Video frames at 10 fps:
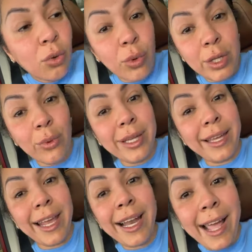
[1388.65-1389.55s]

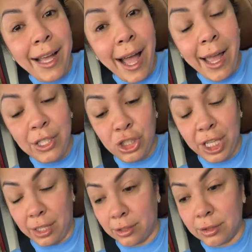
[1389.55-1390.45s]
when they lack
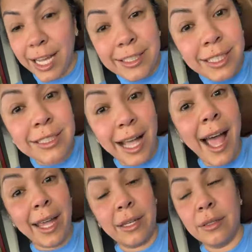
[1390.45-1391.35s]
hygiene. That's a
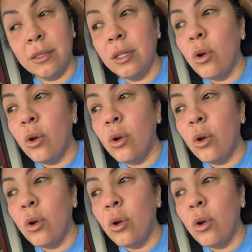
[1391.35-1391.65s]
sign.